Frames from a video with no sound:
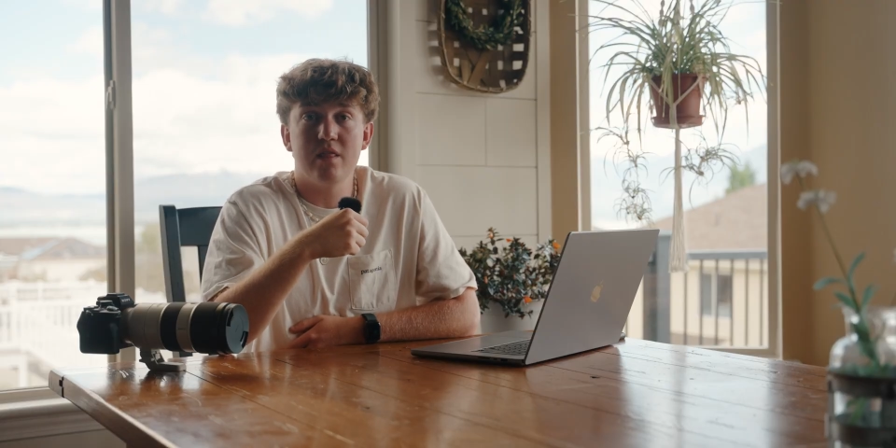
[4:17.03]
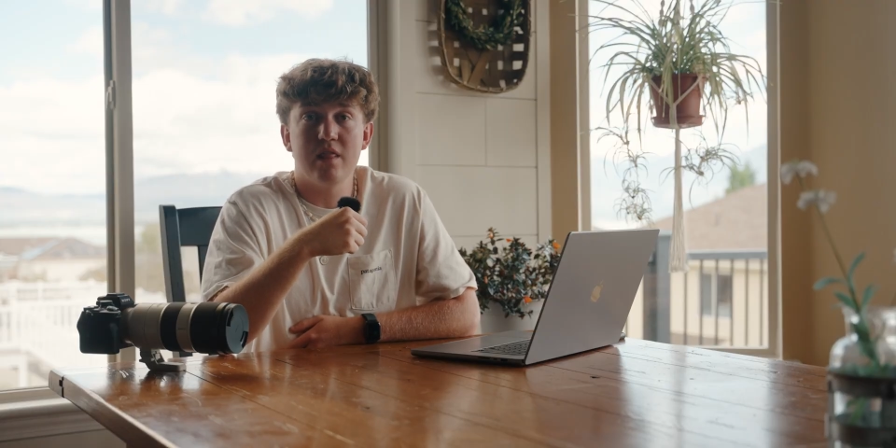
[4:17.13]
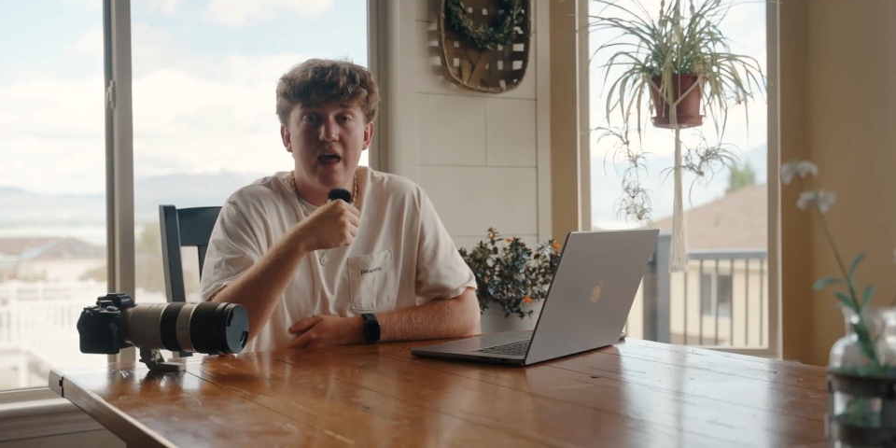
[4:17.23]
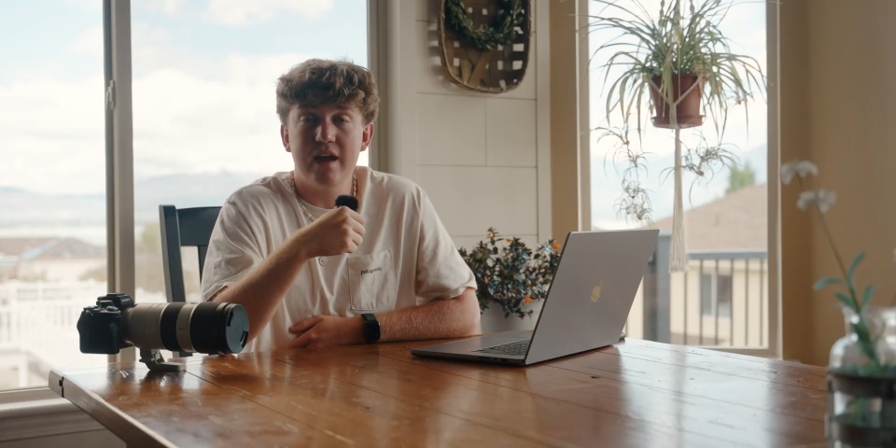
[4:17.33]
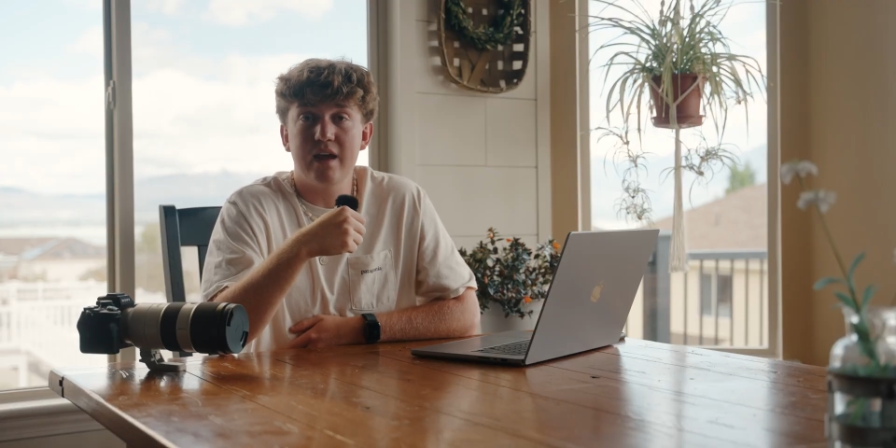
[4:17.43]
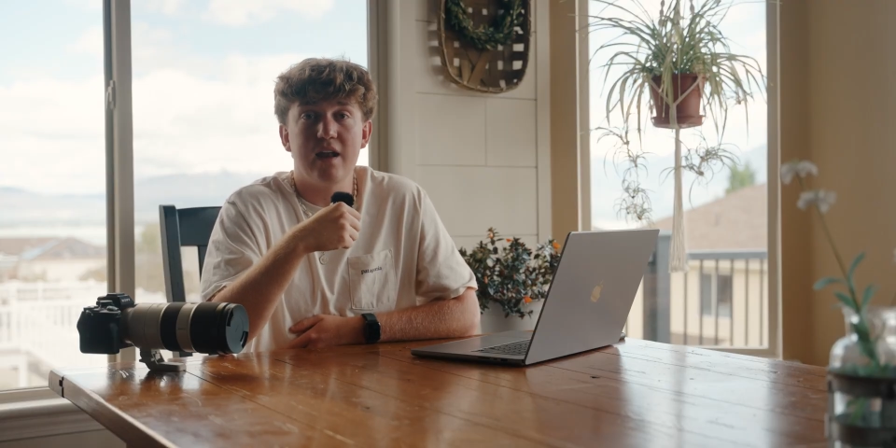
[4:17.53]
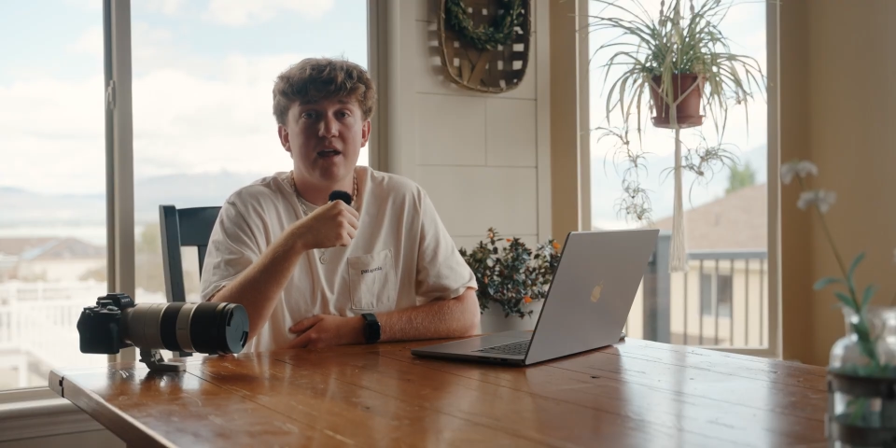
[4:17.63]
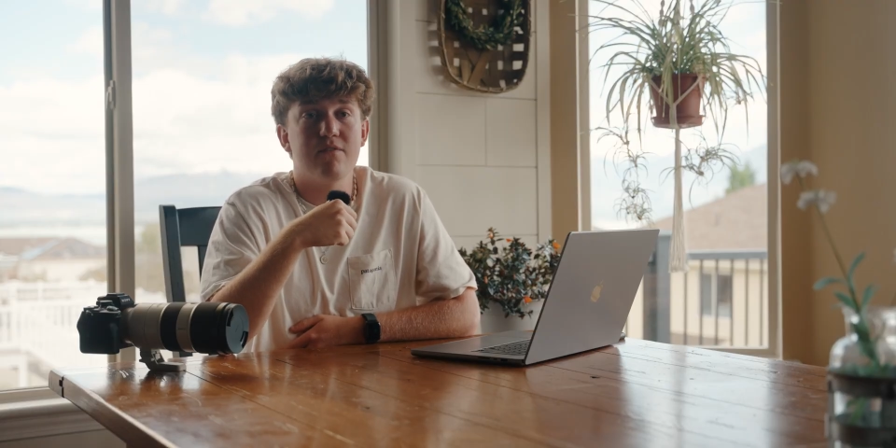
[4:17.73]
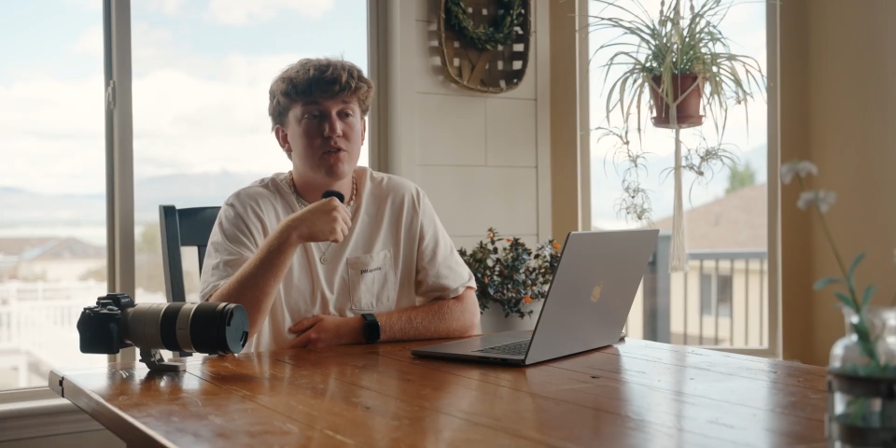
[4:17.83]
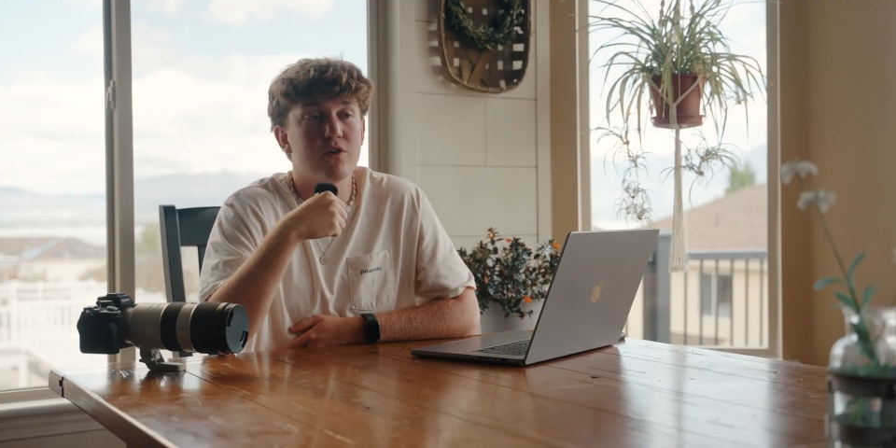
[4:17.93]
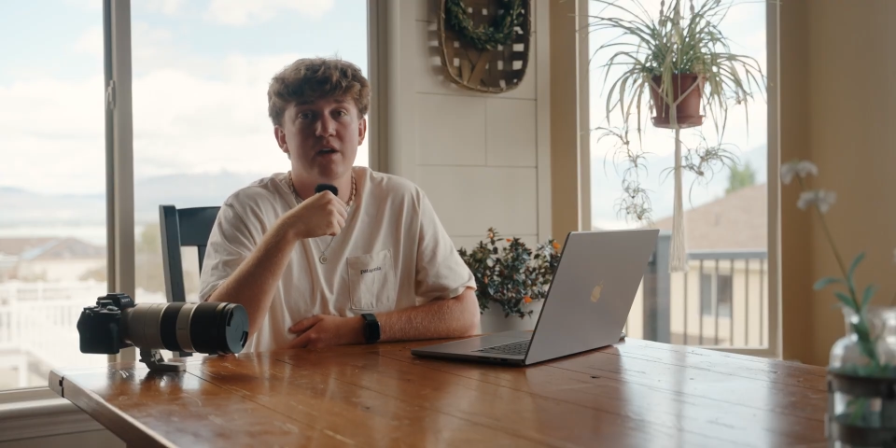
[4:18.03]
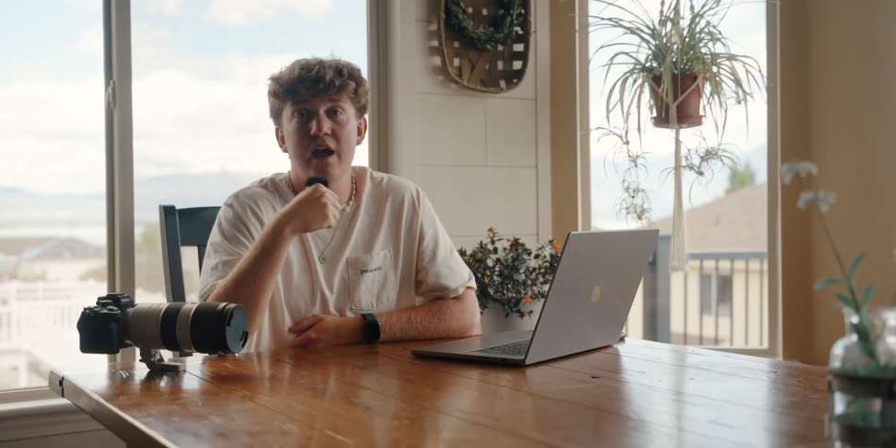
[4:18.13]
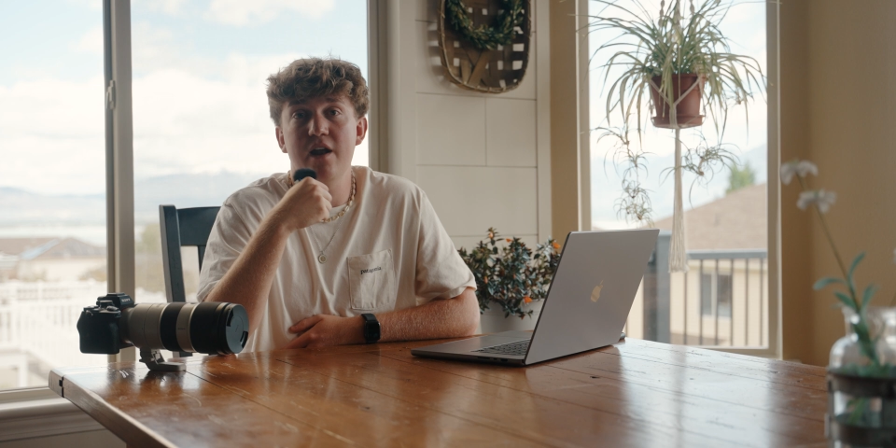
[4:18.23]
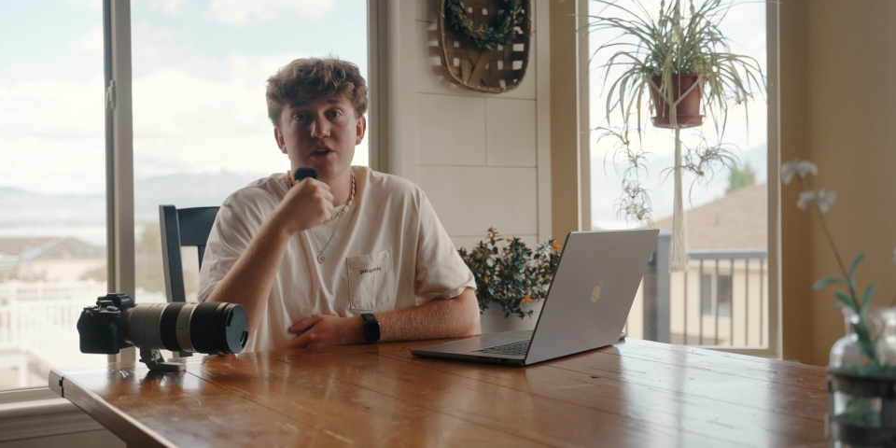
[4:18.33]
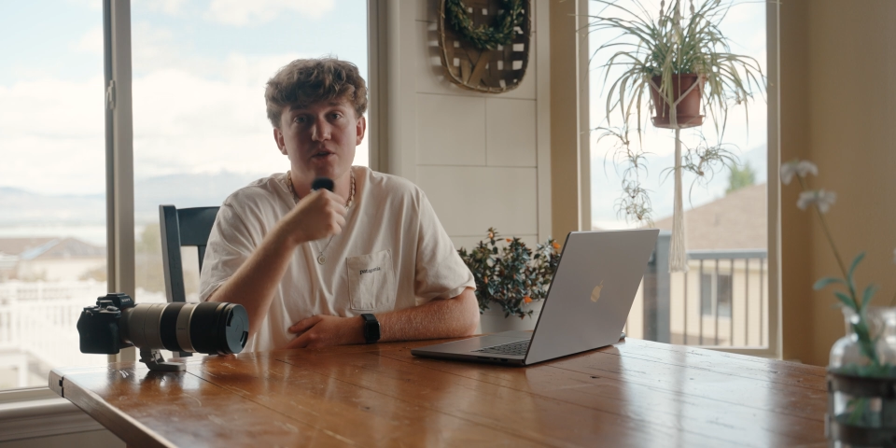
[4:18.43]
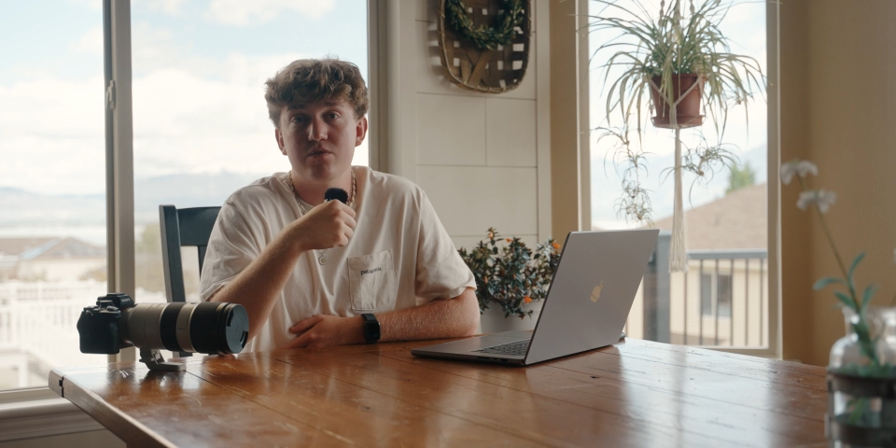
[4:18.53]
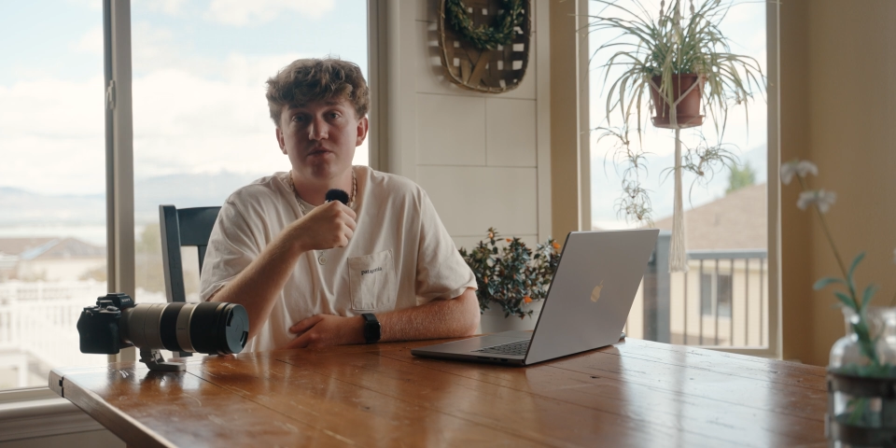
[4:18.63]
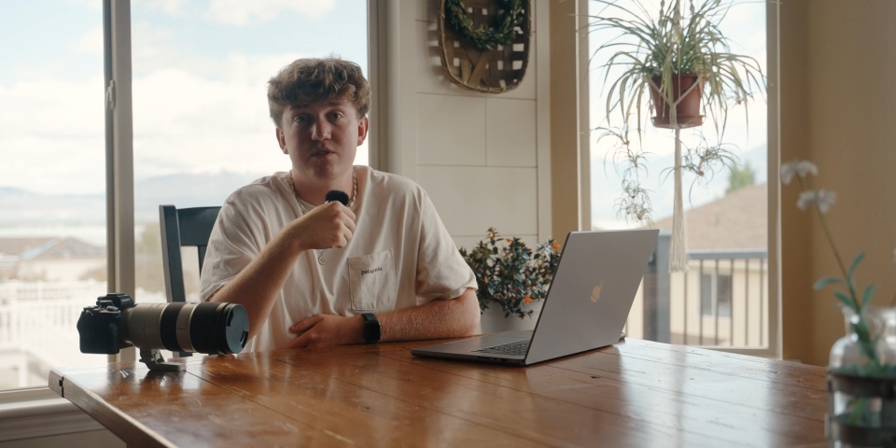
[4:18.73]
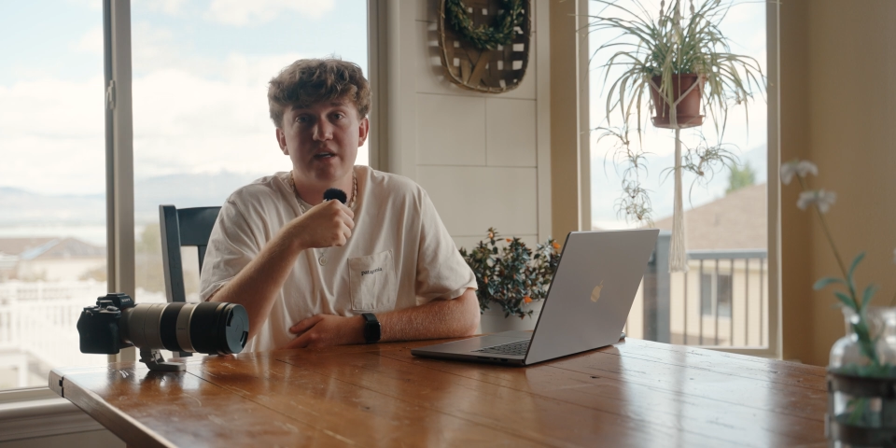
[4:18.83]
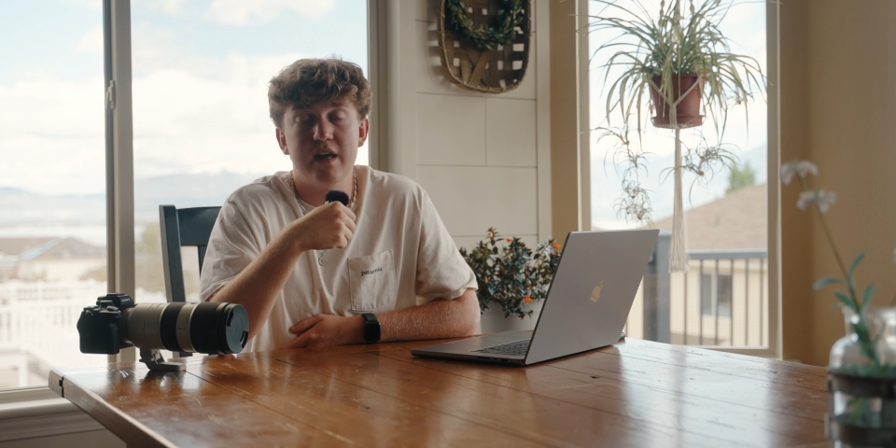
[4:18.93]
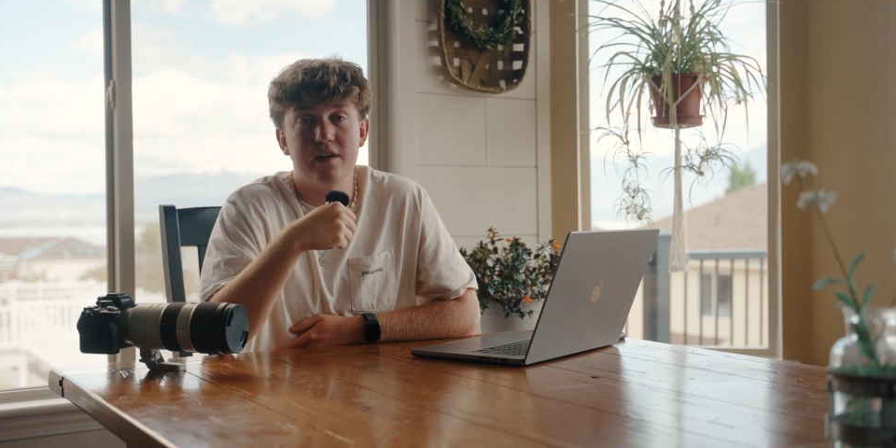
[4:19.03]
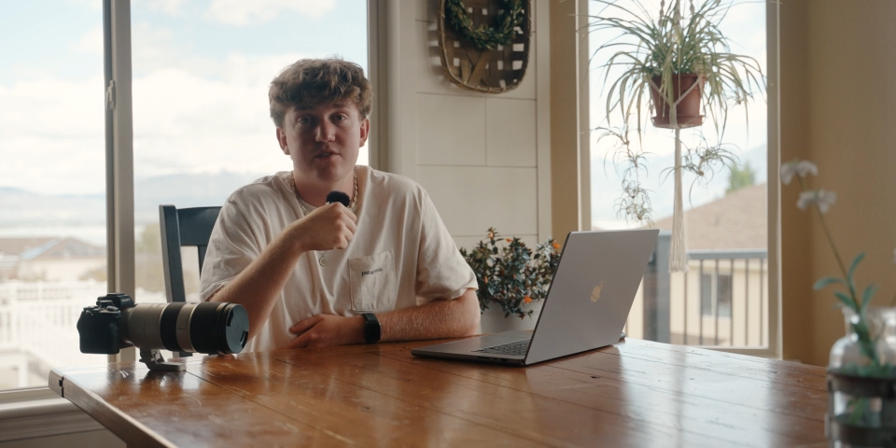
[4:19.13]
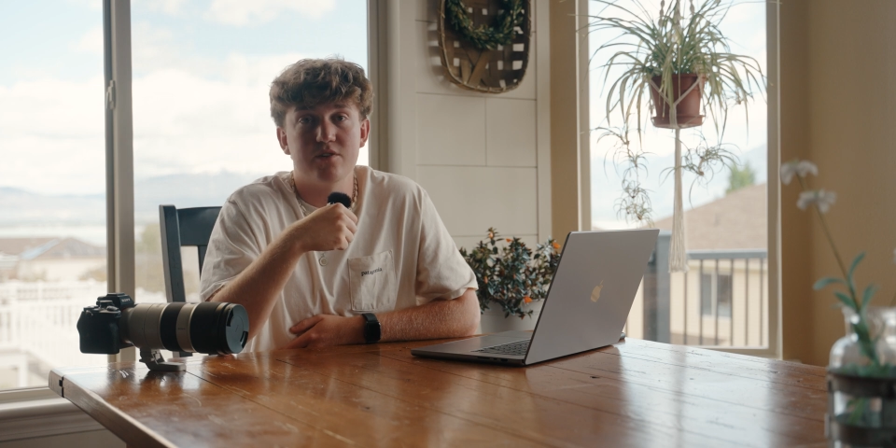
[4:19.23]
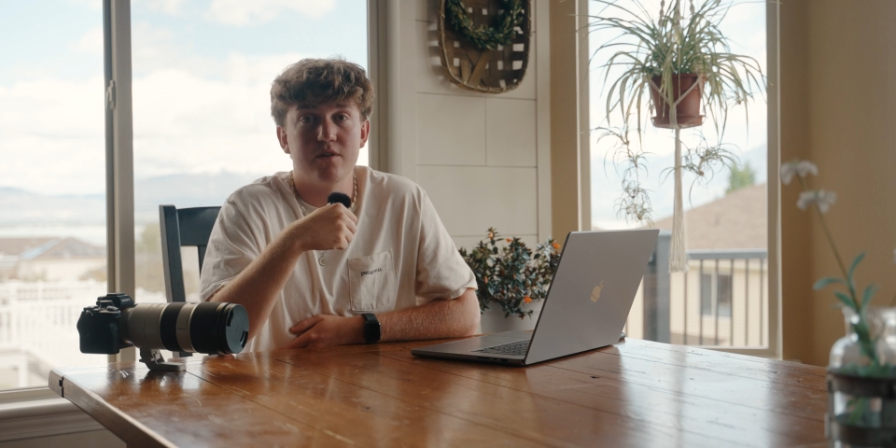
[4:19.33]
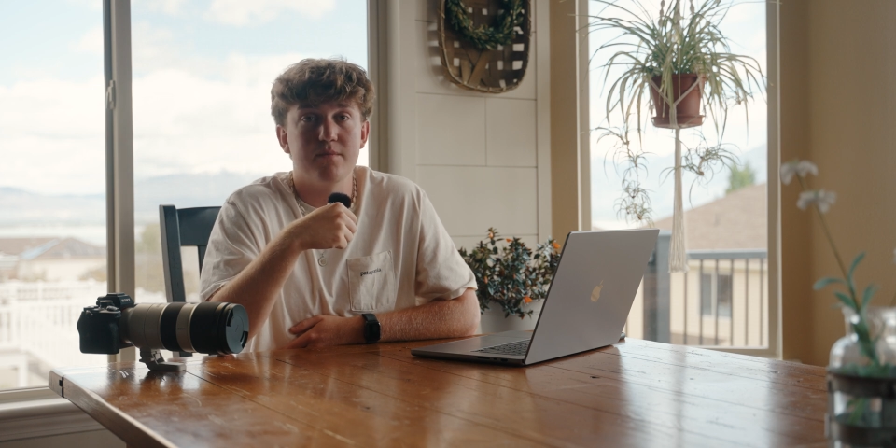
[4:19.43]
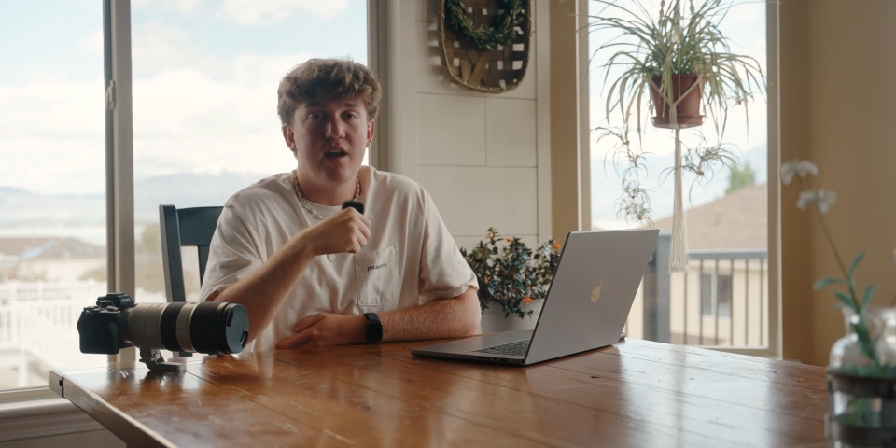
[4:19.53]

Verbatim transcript: like and I've learned how to use Dehancer.